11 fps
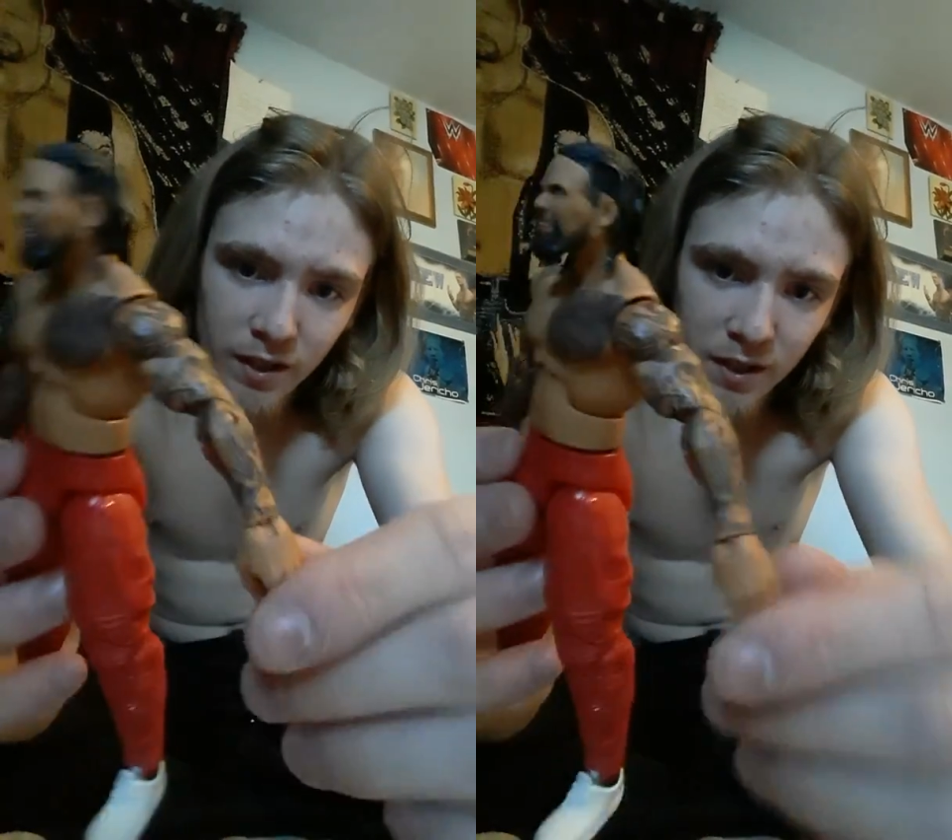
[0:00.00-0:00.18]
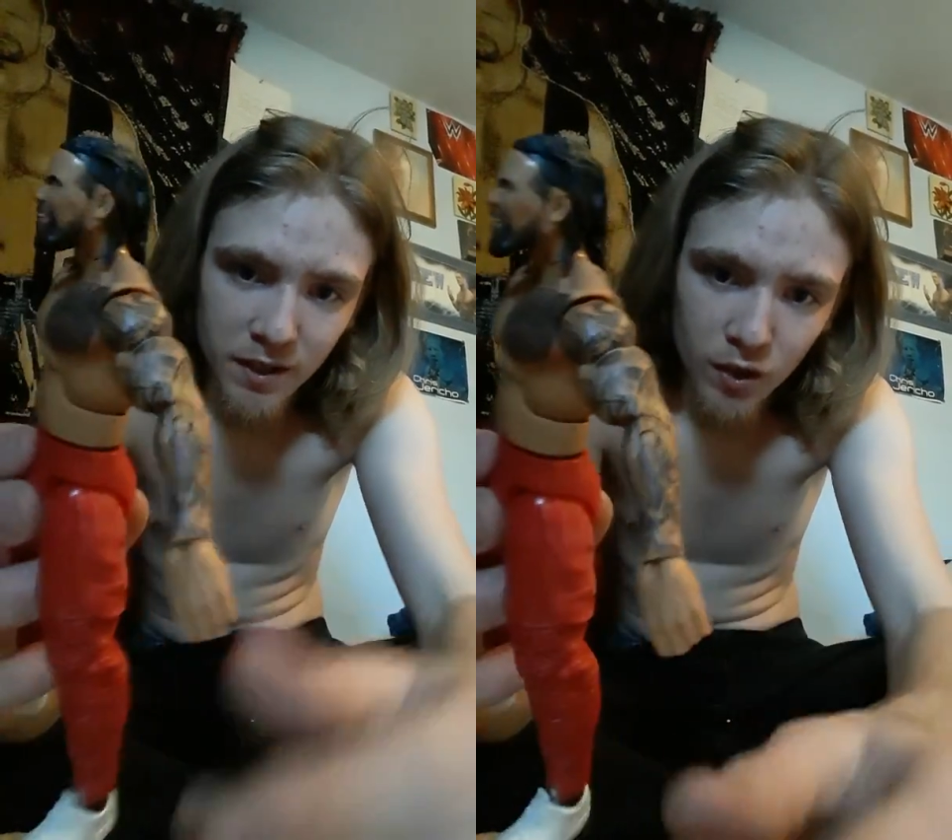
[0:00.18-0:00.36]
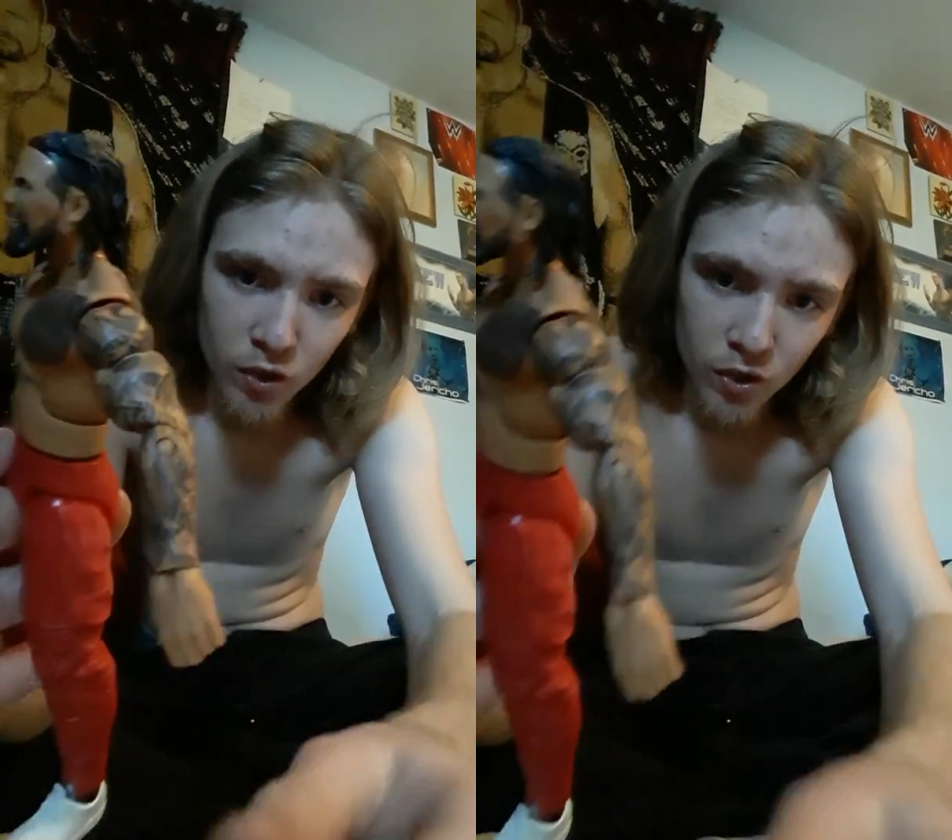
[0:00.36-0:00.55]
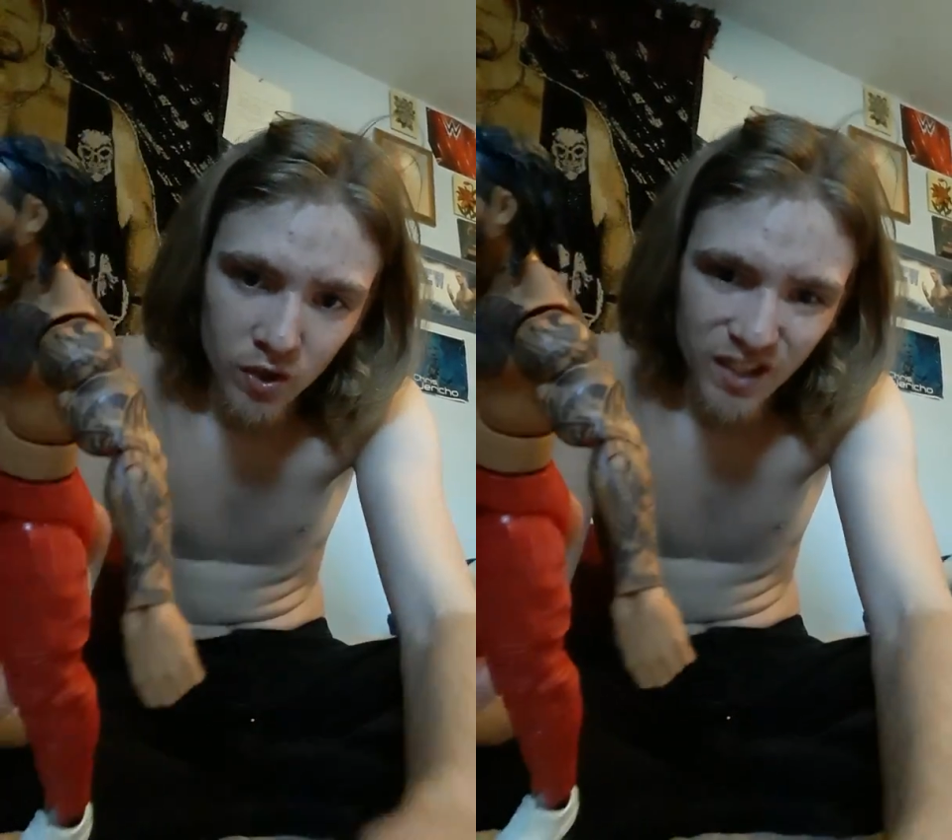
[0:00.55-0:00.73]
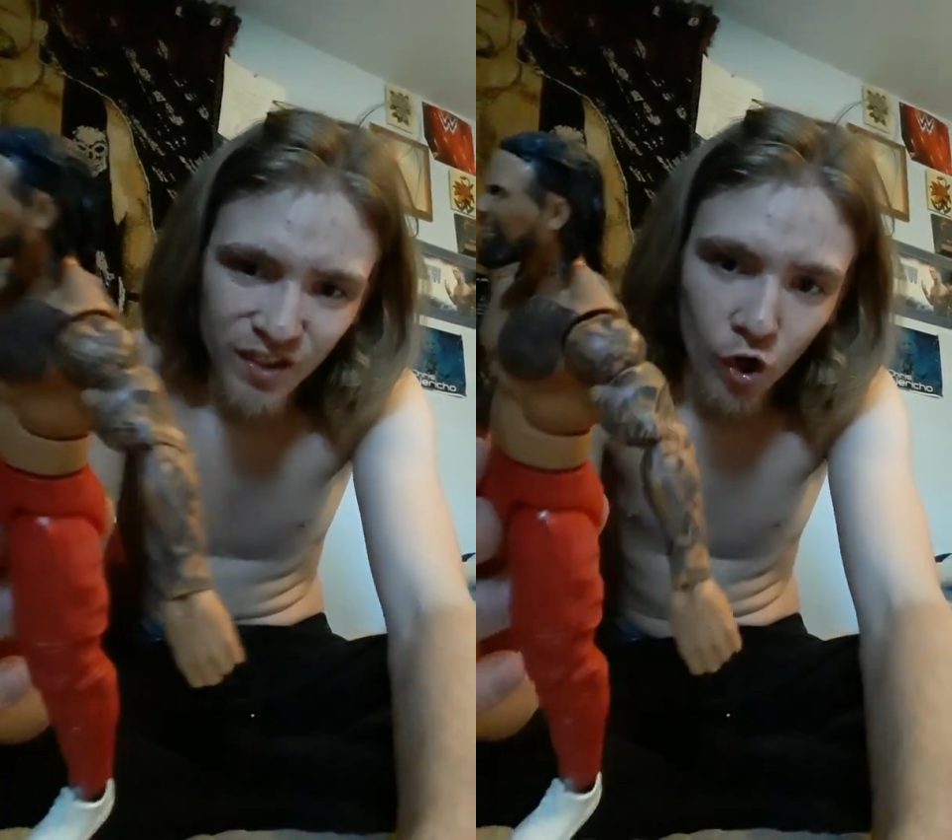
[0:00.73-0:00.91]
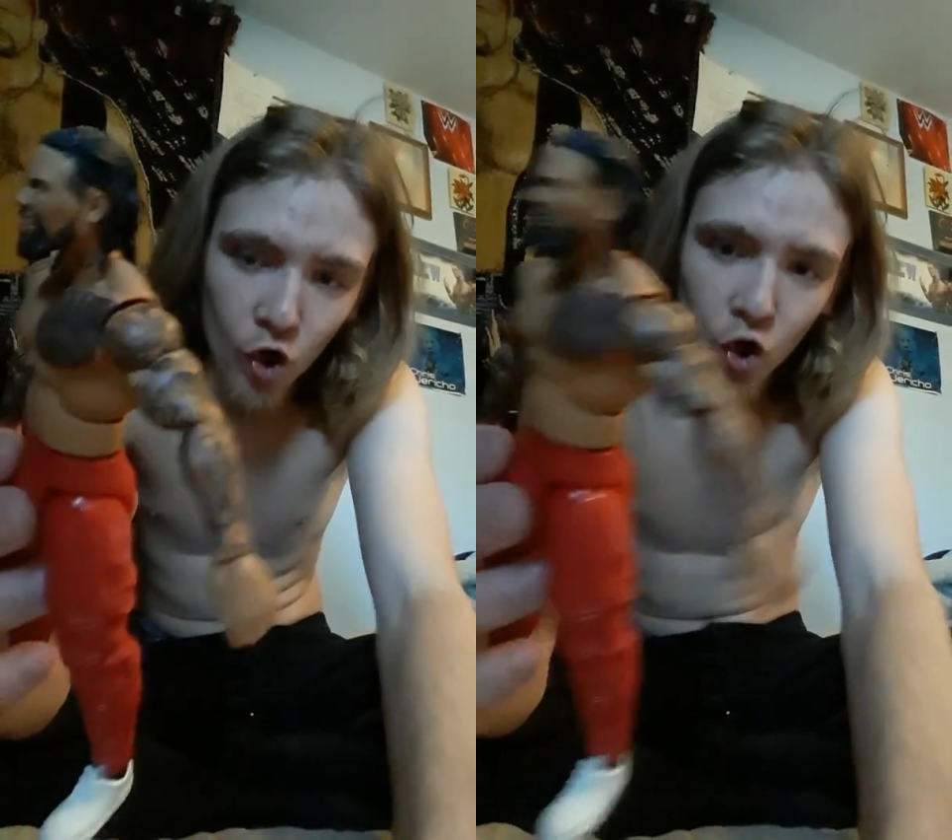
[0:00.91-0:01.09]
and done on the
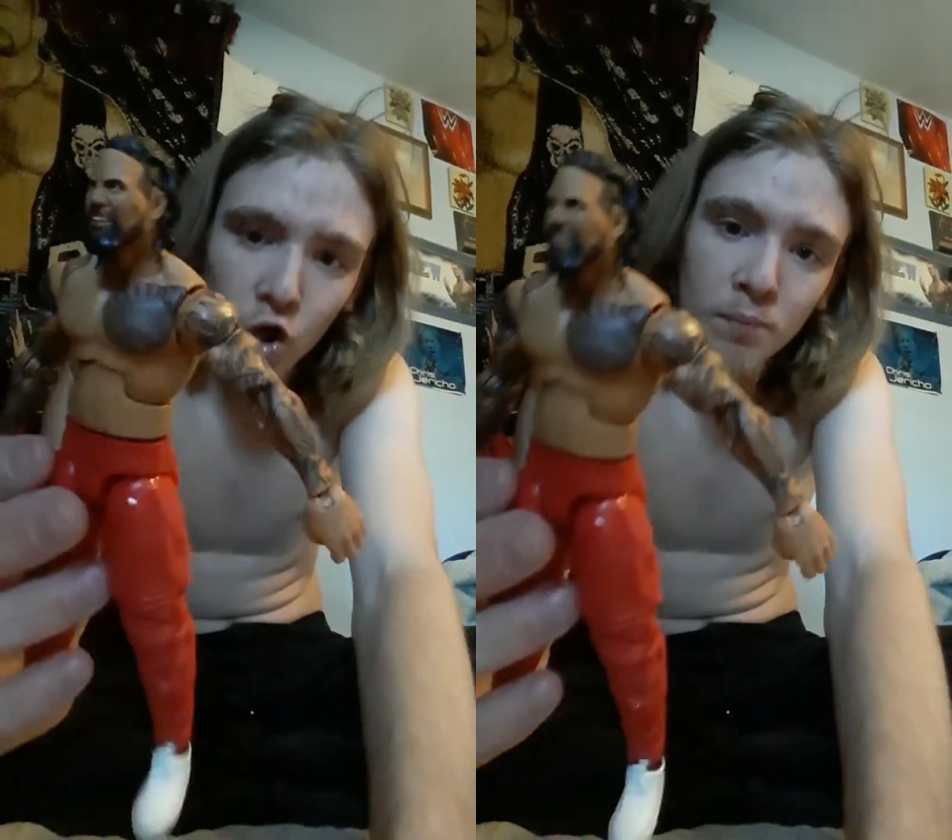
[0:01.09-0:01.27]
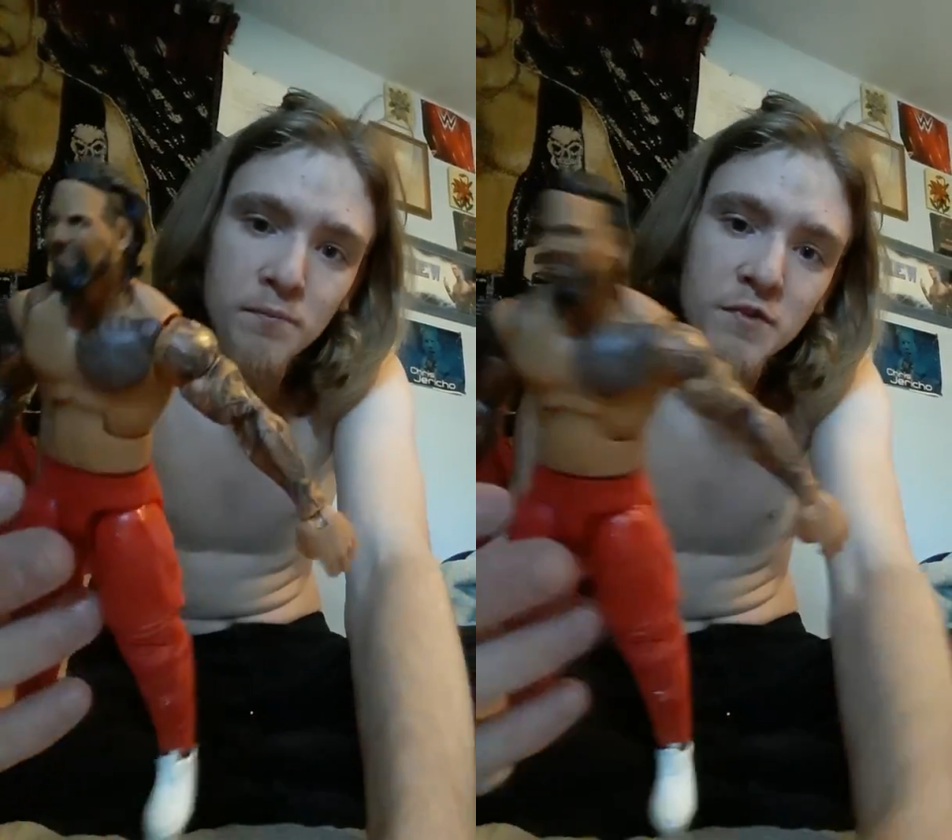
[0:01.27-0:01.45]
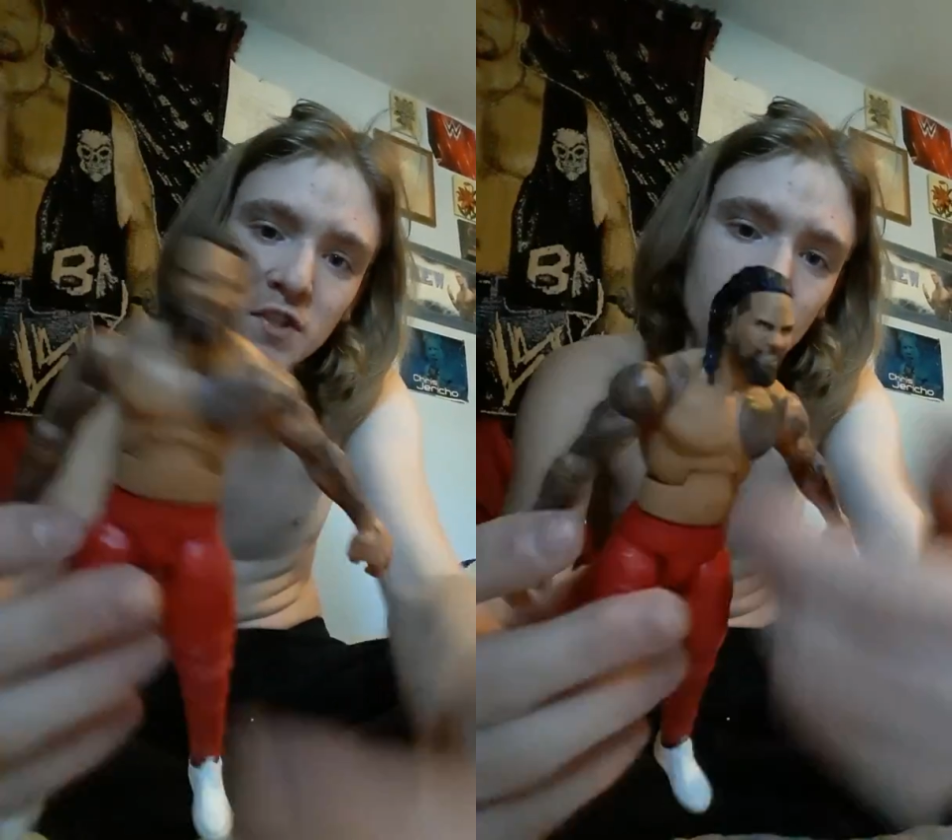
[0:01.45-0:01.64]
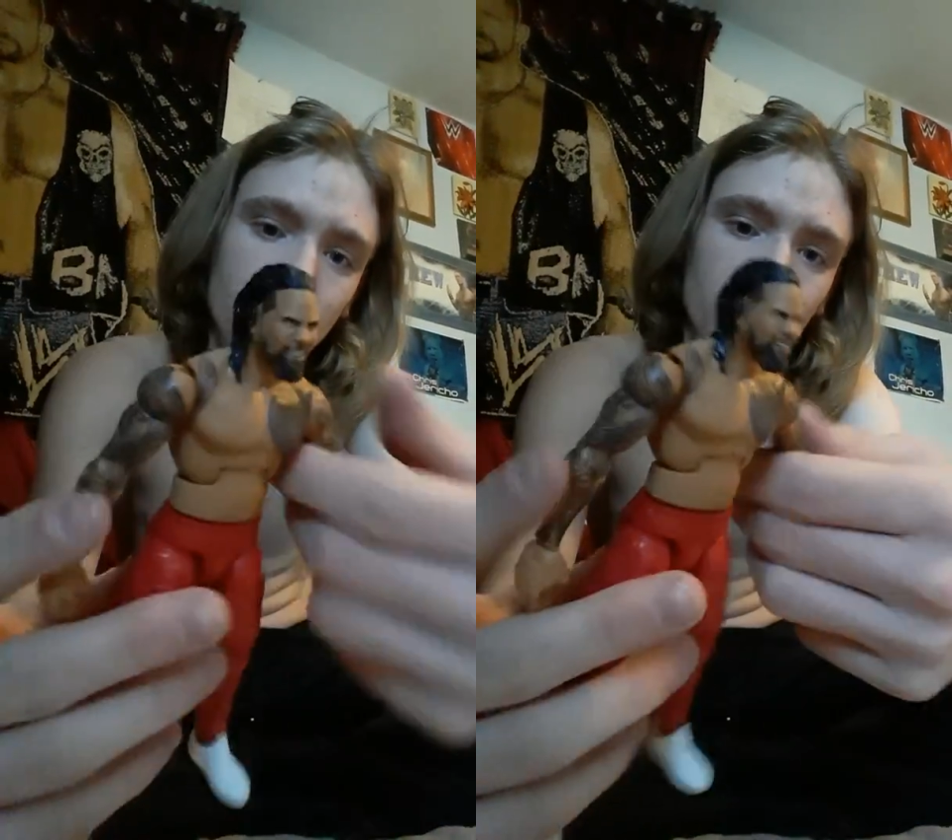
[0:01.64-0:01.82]
arms,